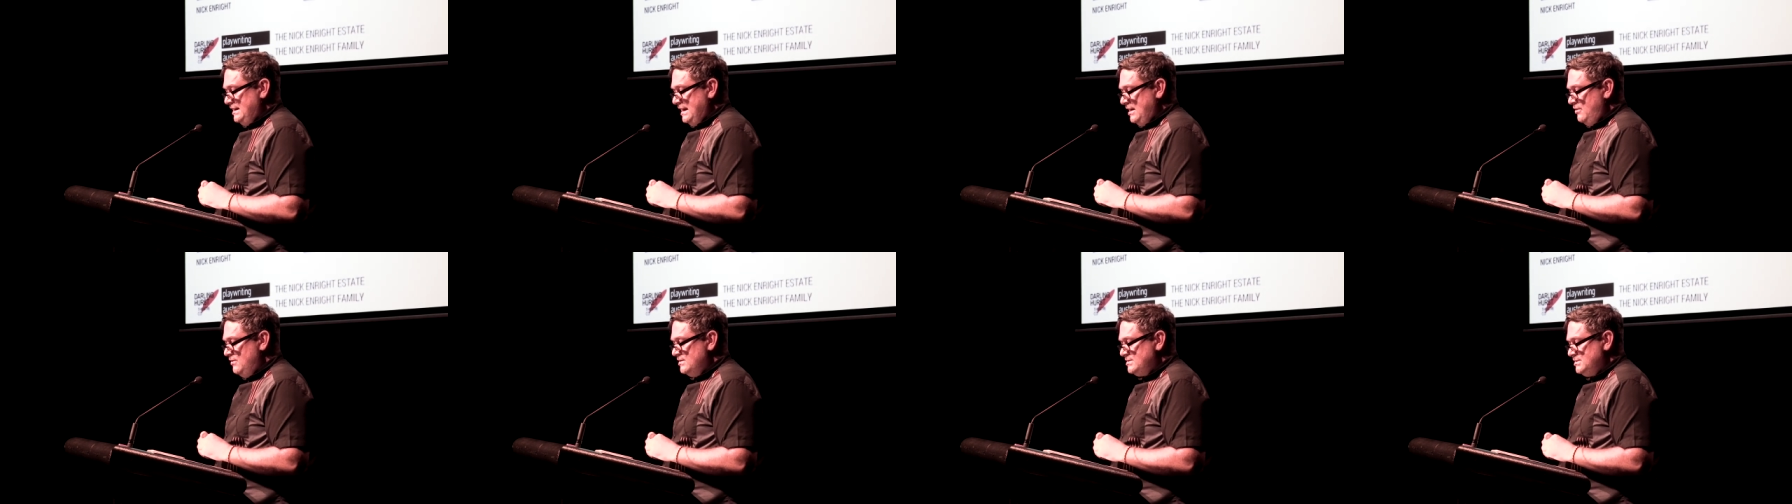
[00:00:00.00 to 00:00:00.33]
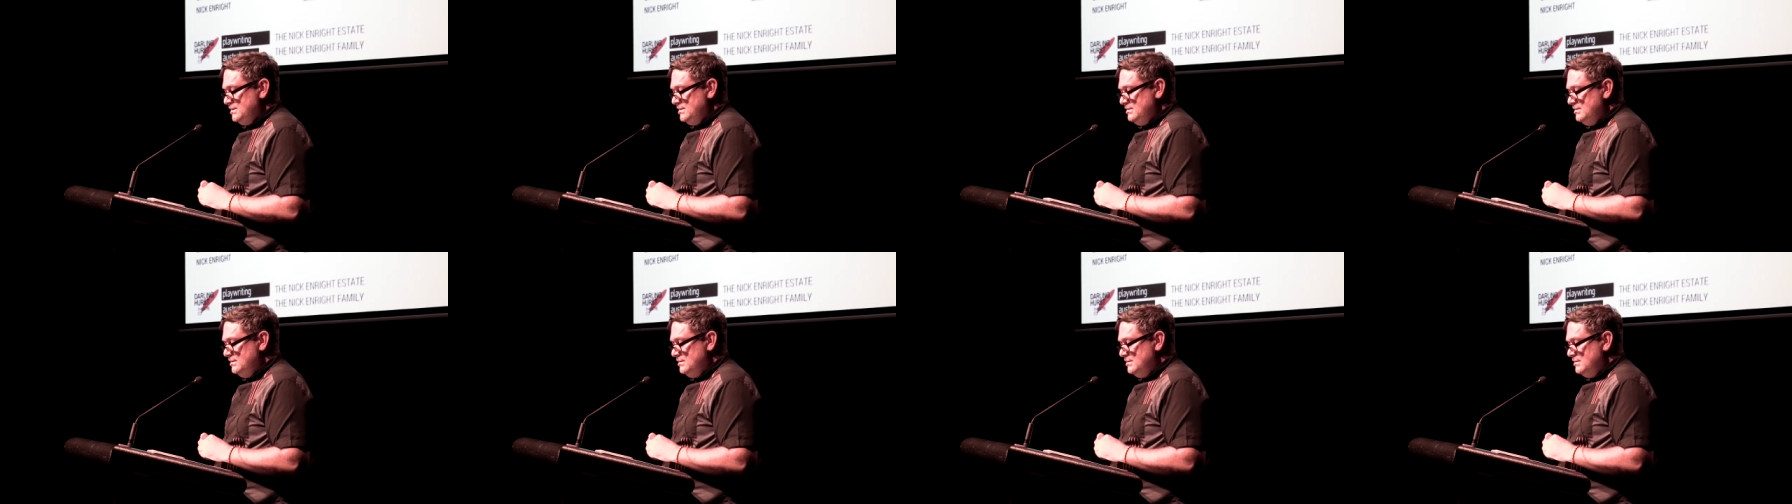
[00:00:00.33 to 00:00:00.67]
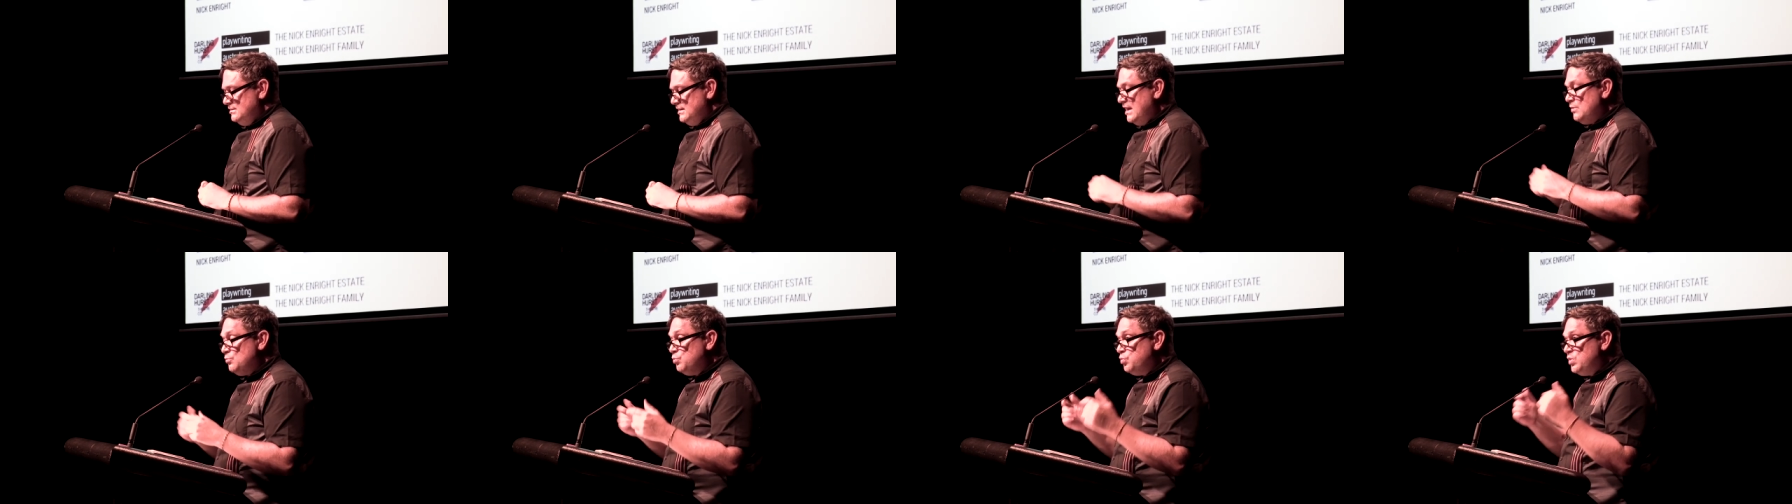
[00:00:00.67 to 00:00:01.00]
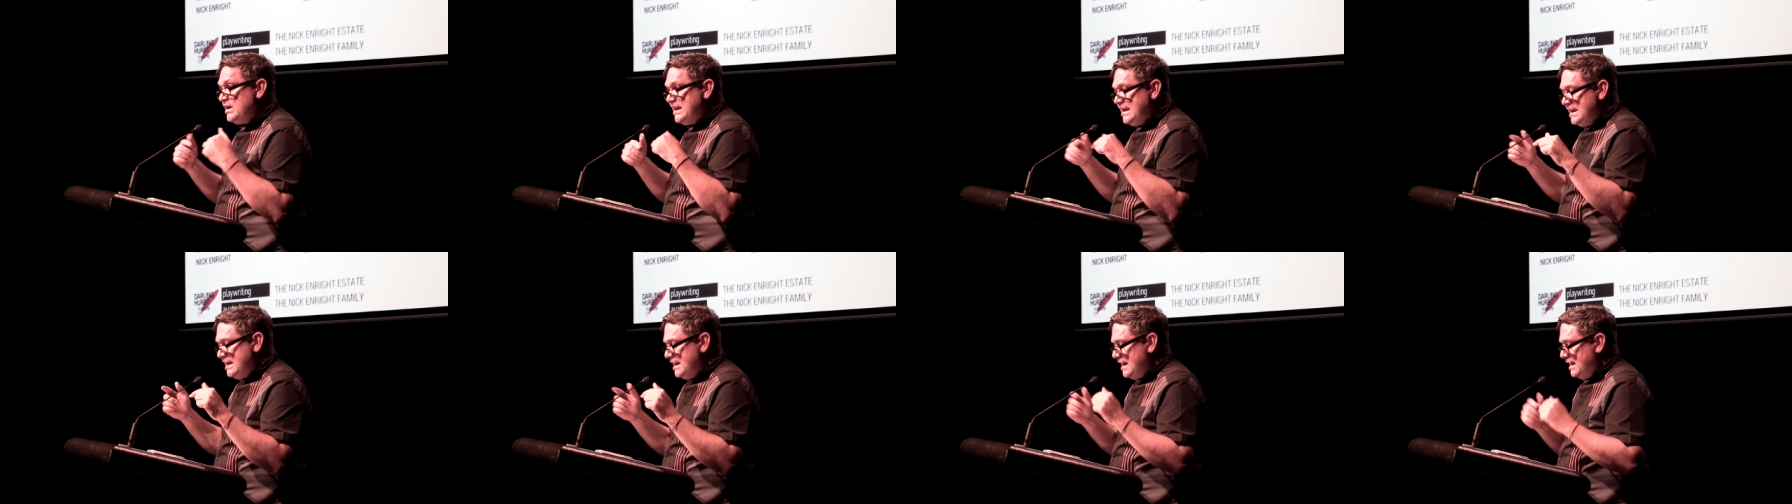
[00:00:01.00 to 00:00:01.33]
inherited, and
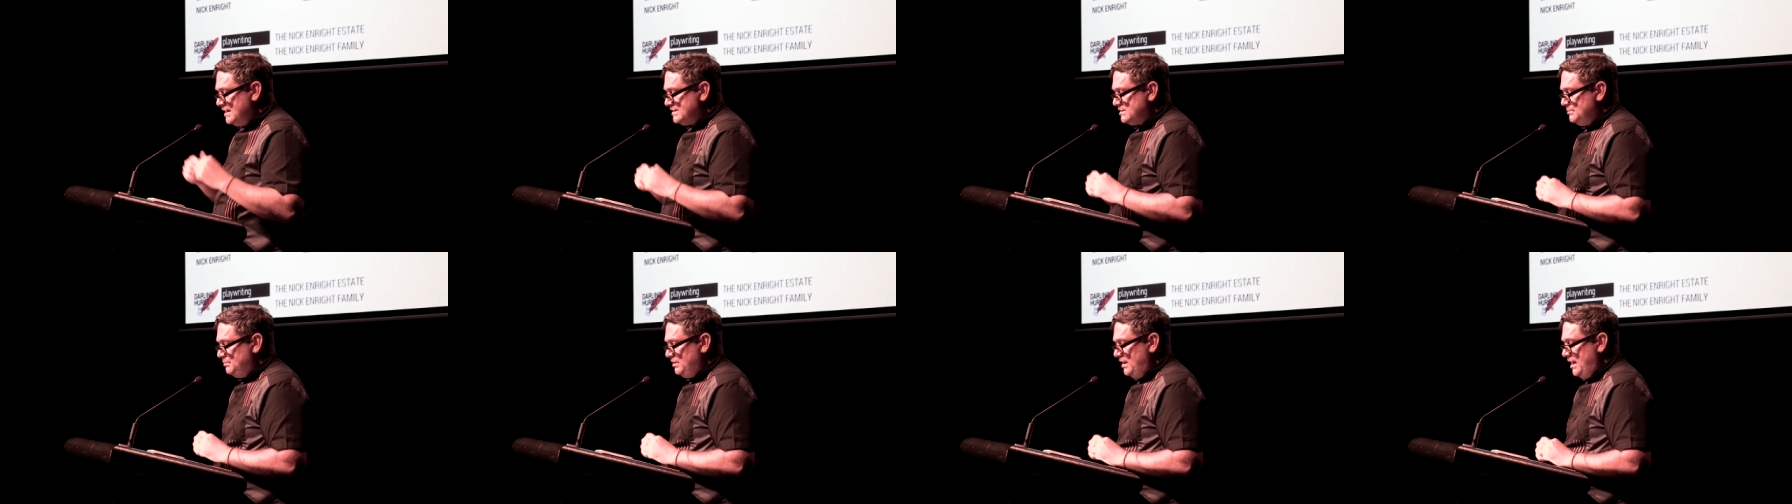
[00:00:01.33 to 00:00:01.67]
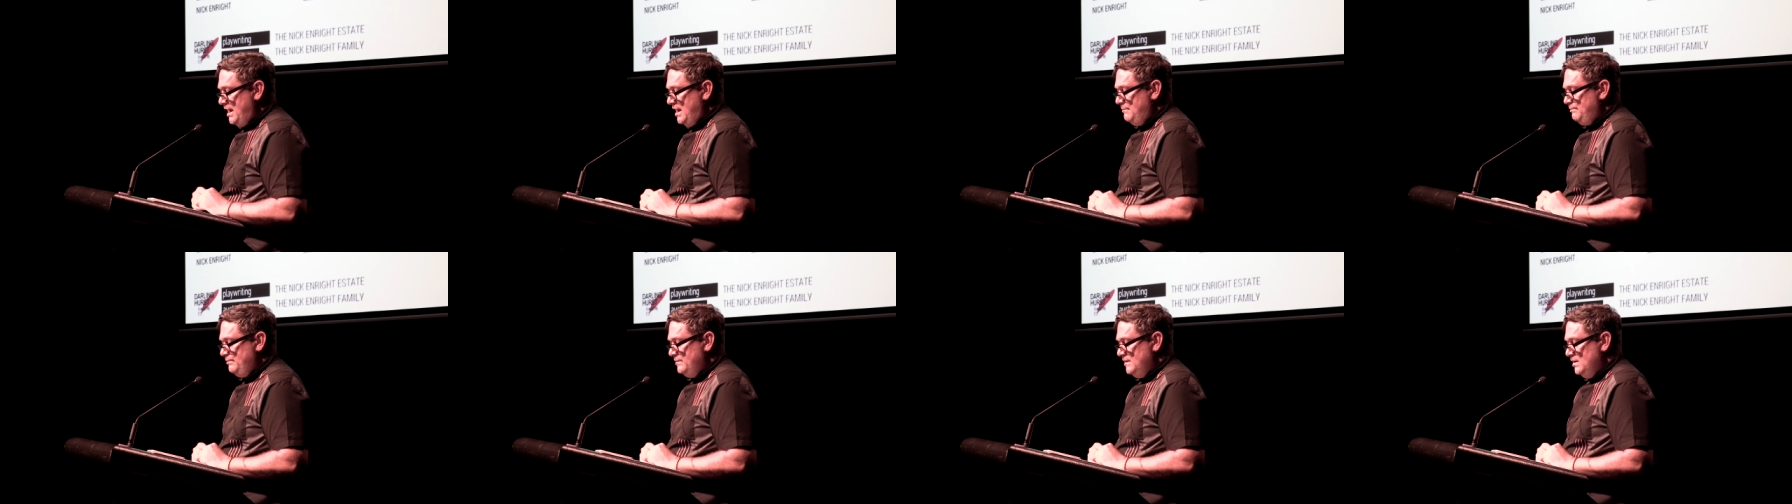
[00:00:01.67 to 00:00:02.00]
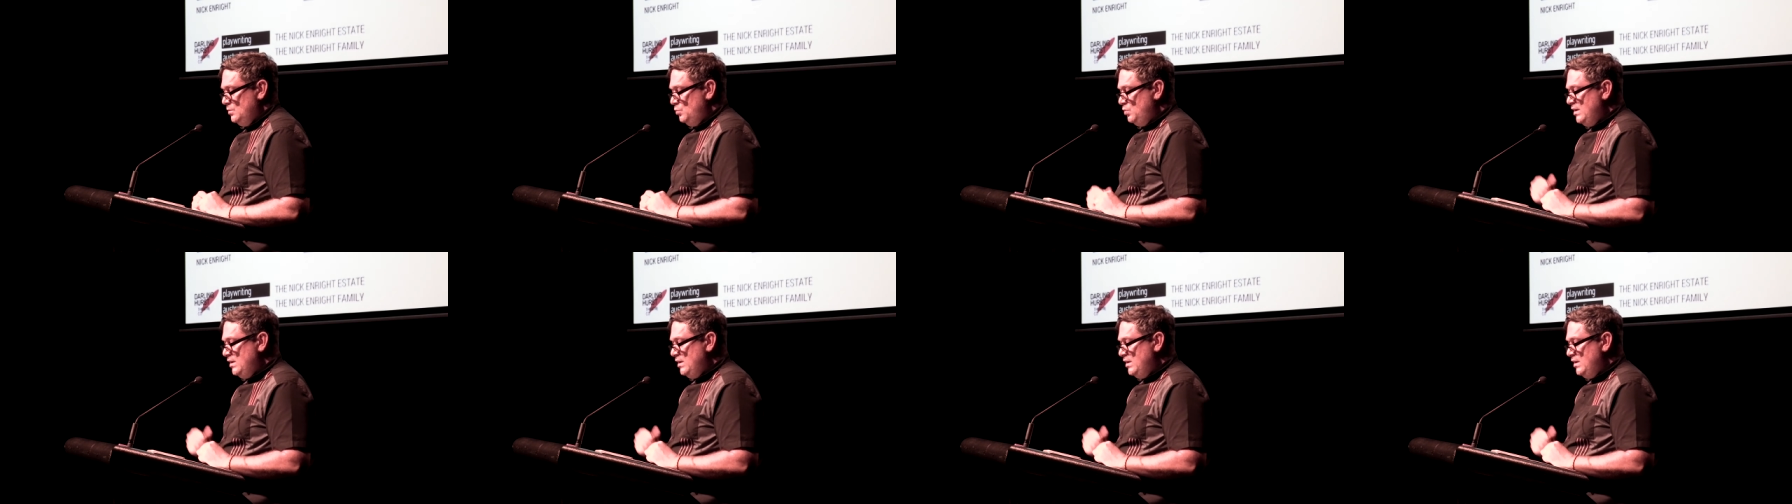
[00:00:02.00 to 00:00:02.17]
we are to blame.